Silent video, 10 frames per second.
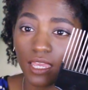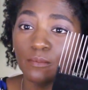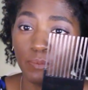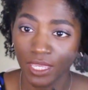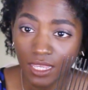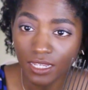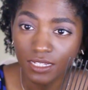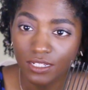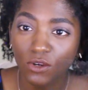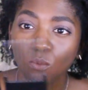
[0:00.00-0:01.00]
A pick
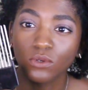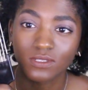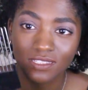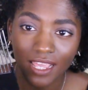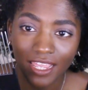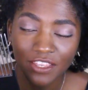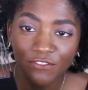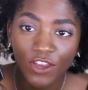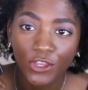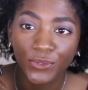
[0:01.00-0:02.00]
will
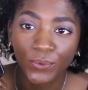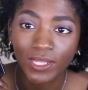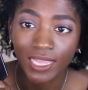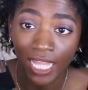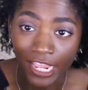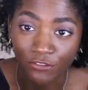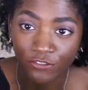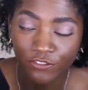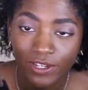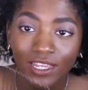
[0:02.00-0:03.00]
save your
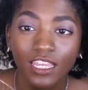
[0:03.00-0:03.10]
life.